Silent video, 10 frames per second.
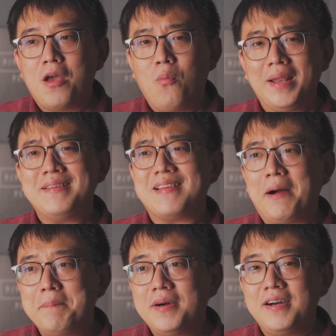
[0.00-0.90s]
What is
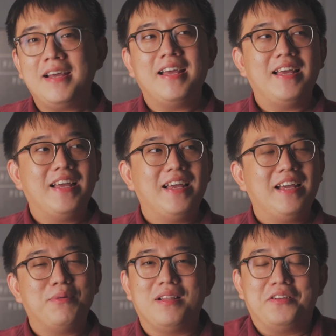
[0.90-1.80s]
amber?
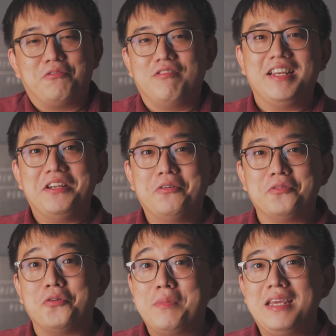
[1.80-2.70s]
Well, I don't really know.
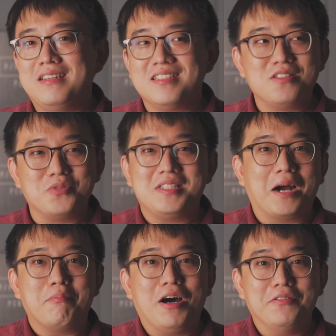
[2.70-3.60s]
To me, it just looks dark
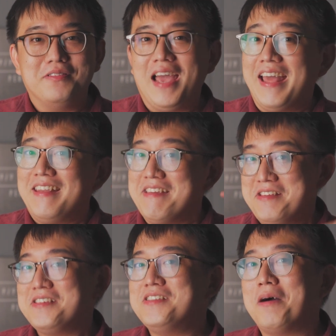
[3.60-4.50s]
brown, and it
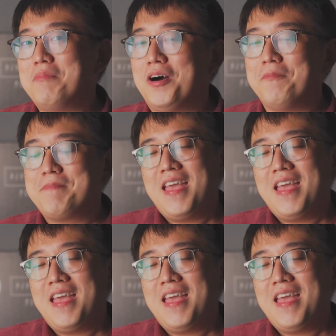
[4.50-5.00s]
is dark brown.